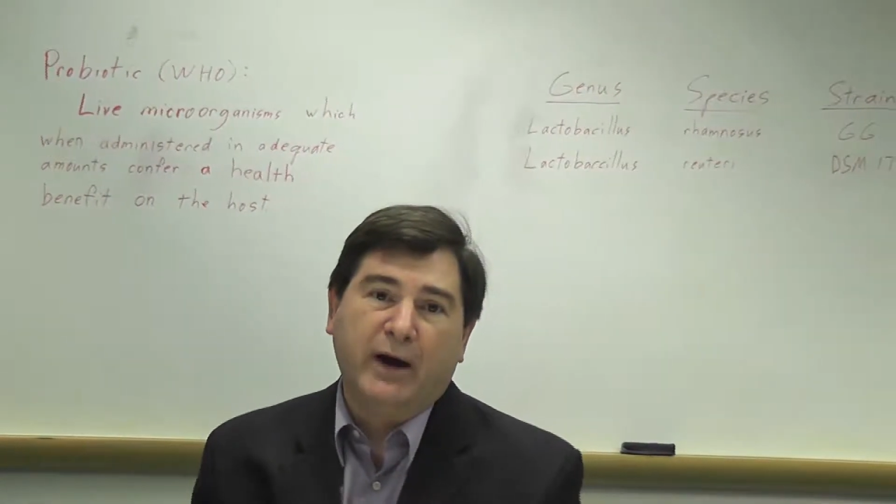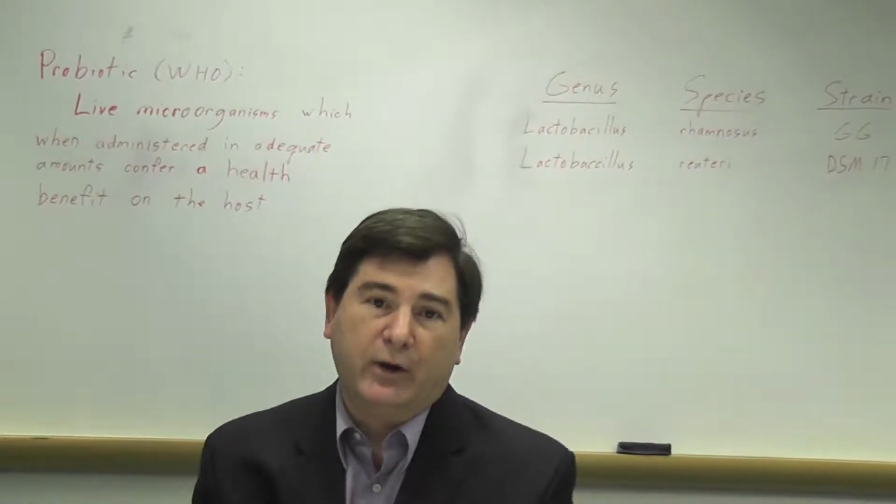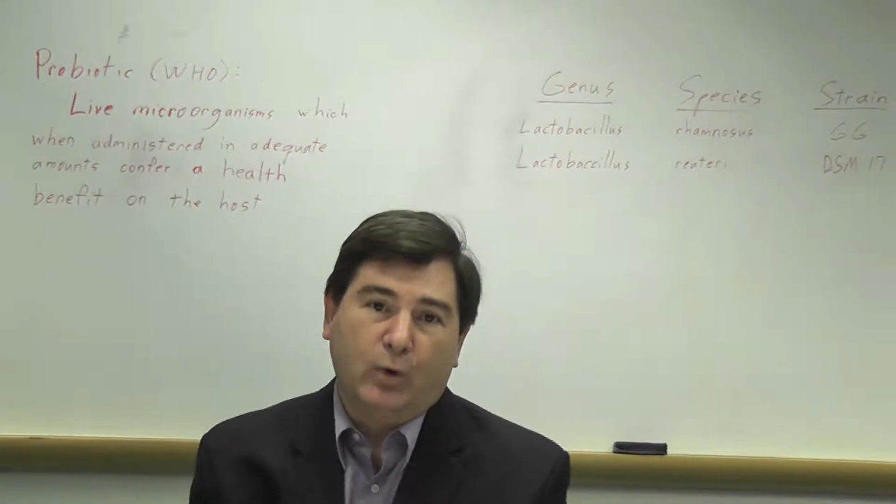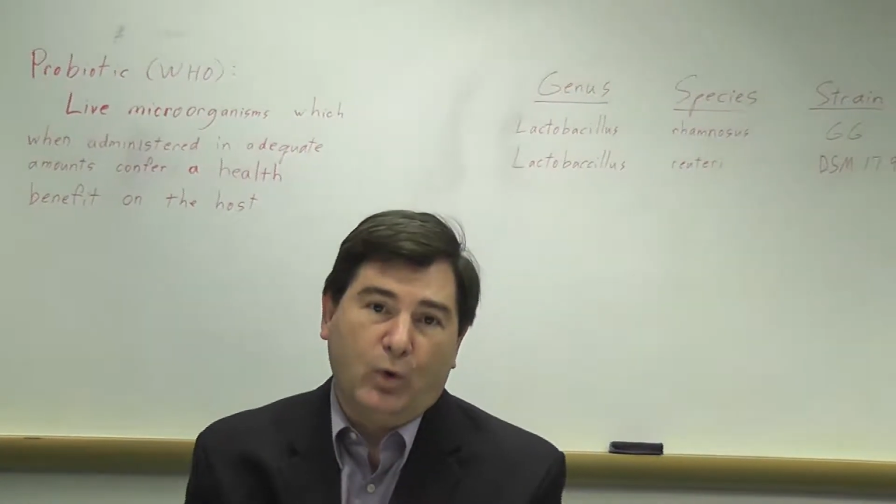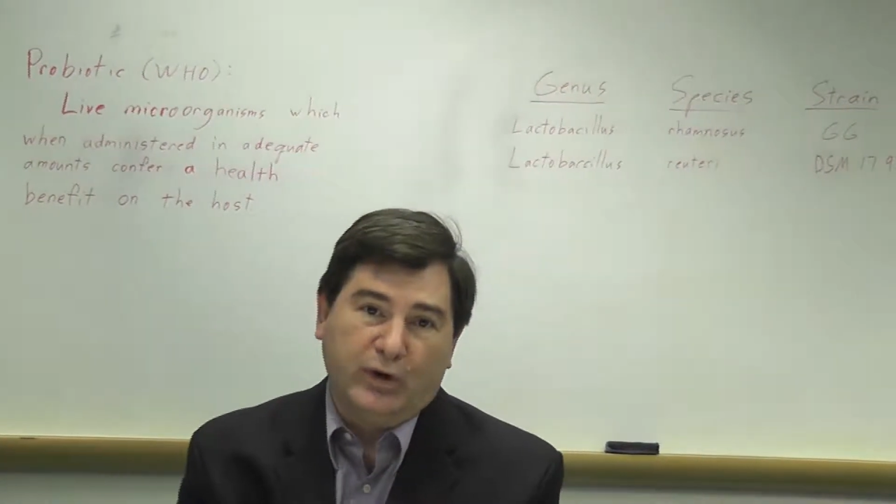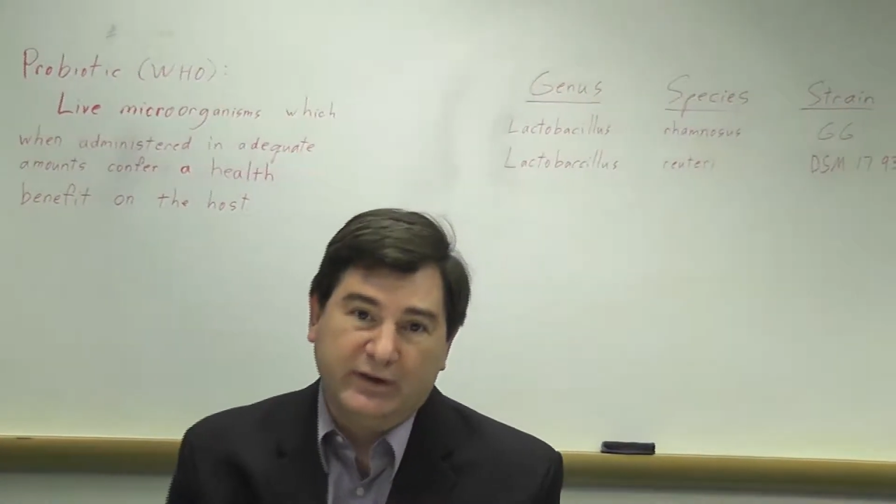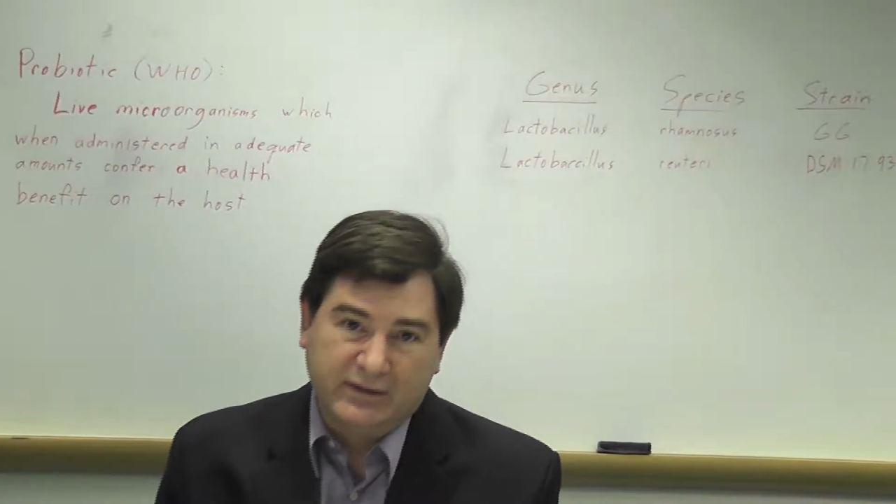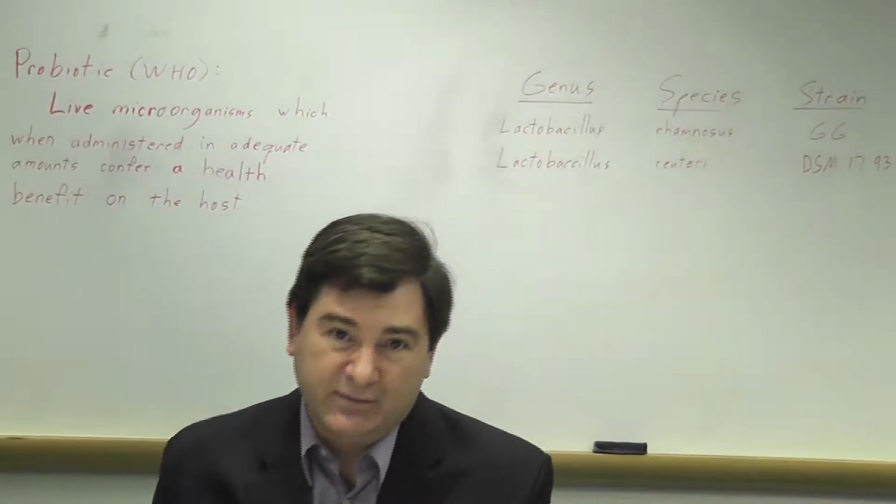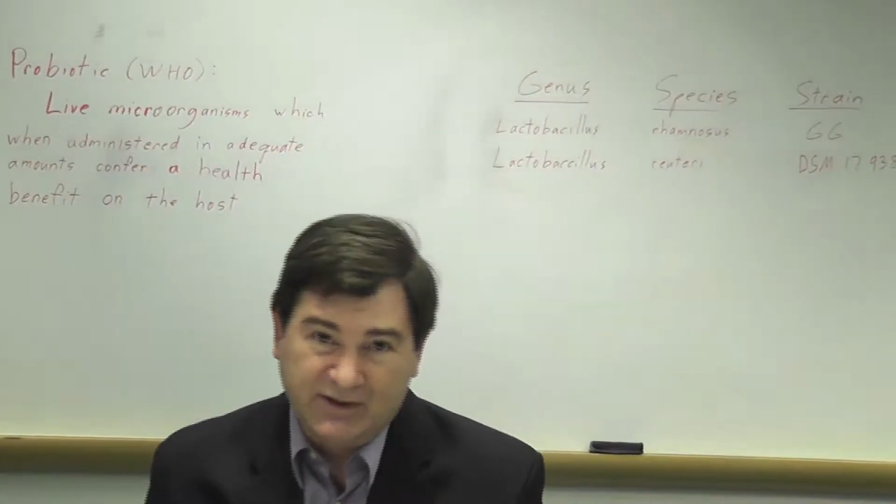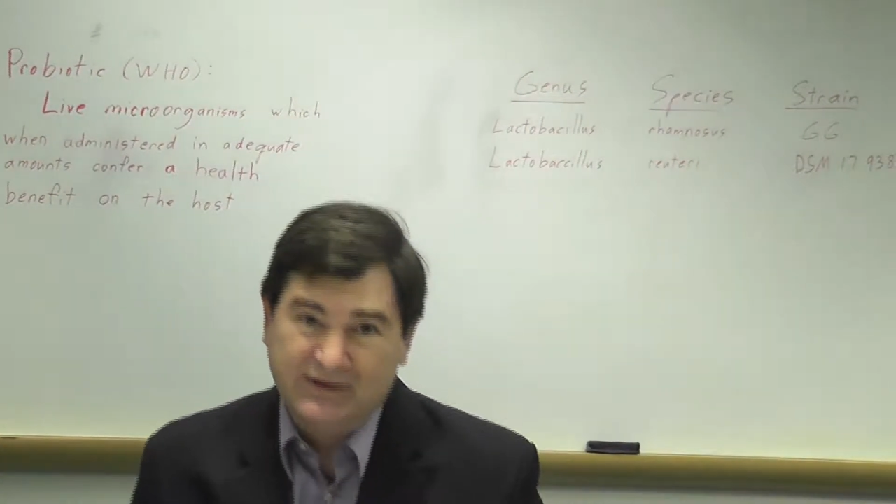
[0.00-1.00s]

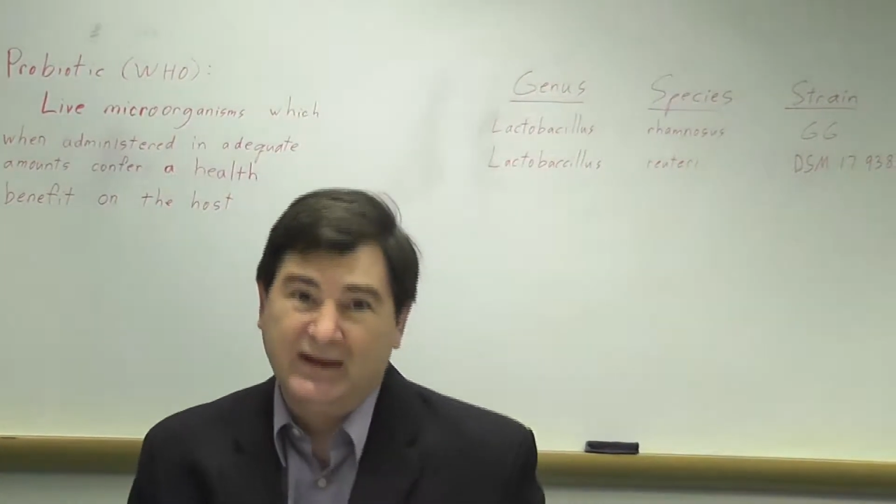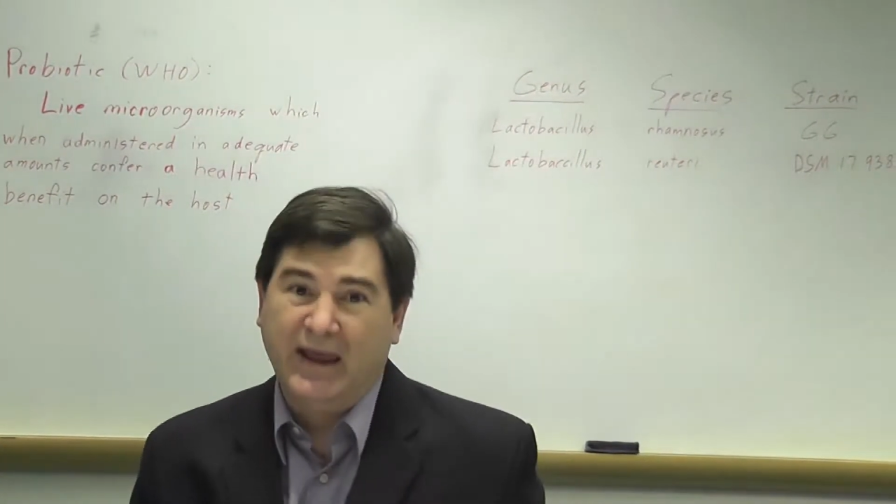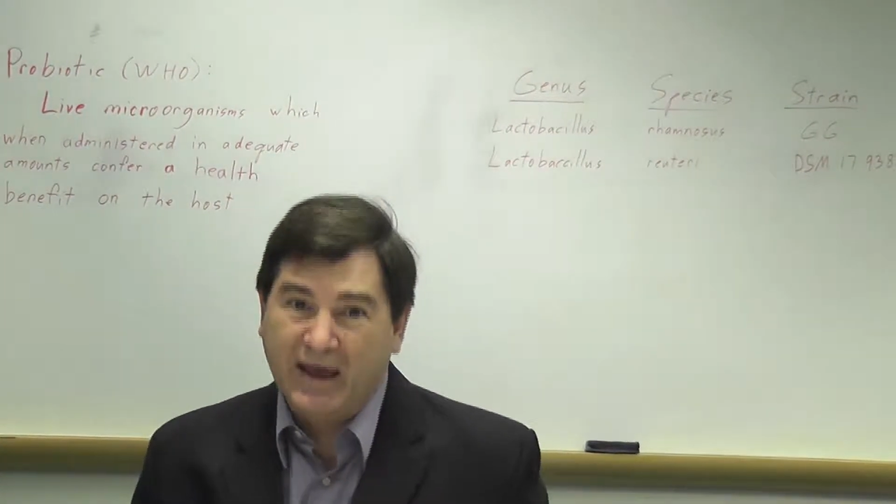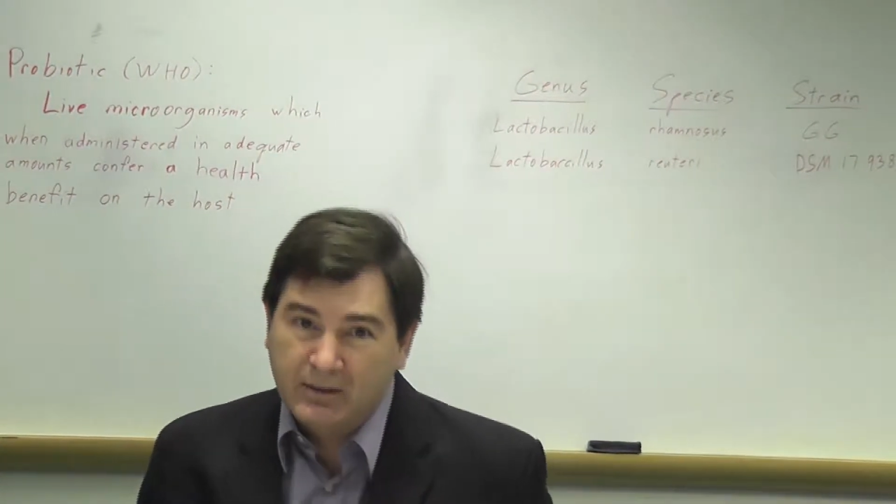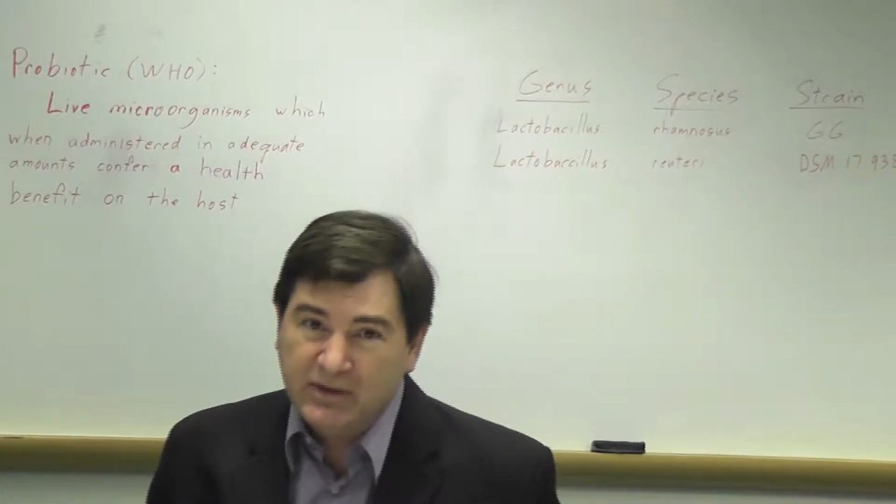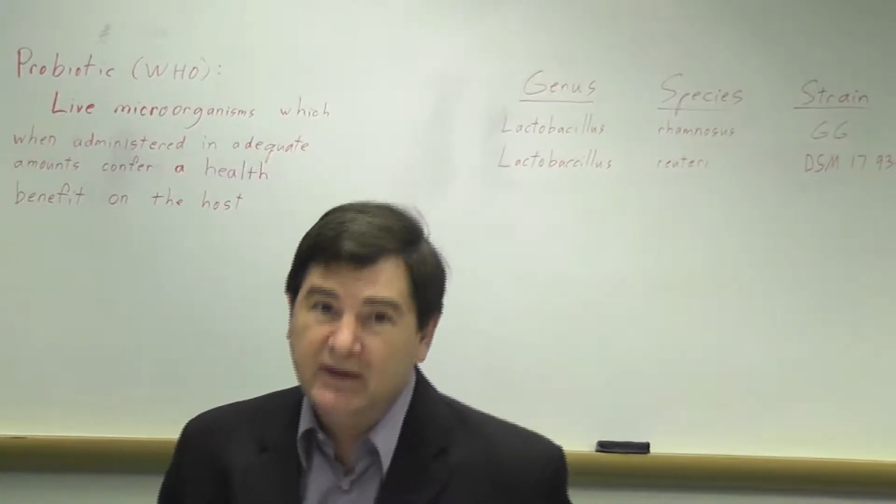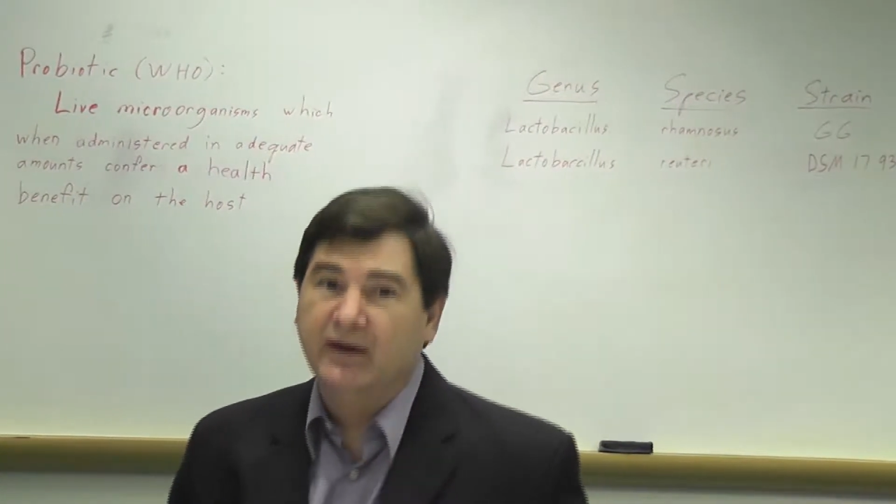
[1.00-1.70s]
microorganisms as the enemy.